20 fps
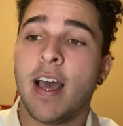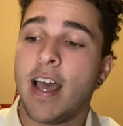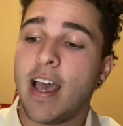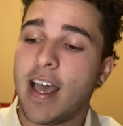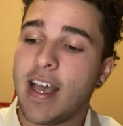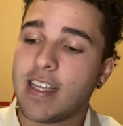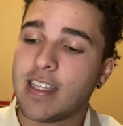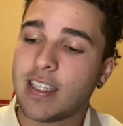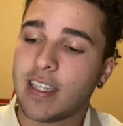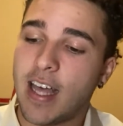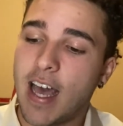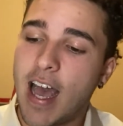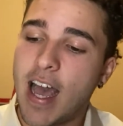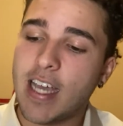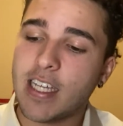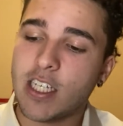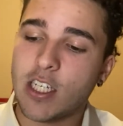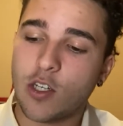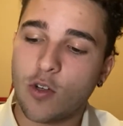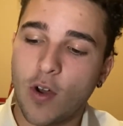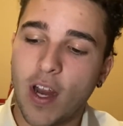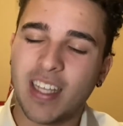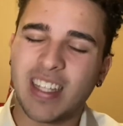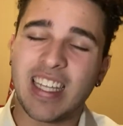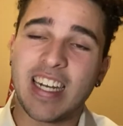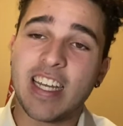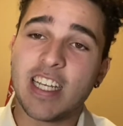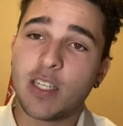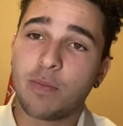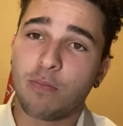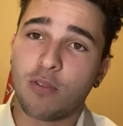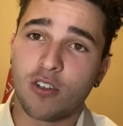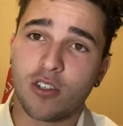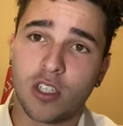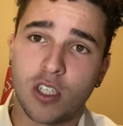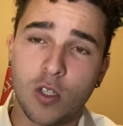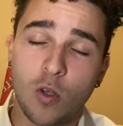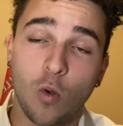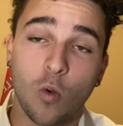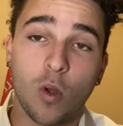His last strength in his
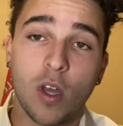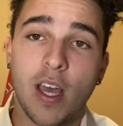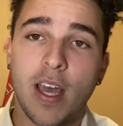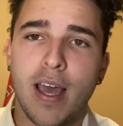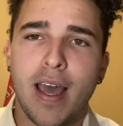pursuit.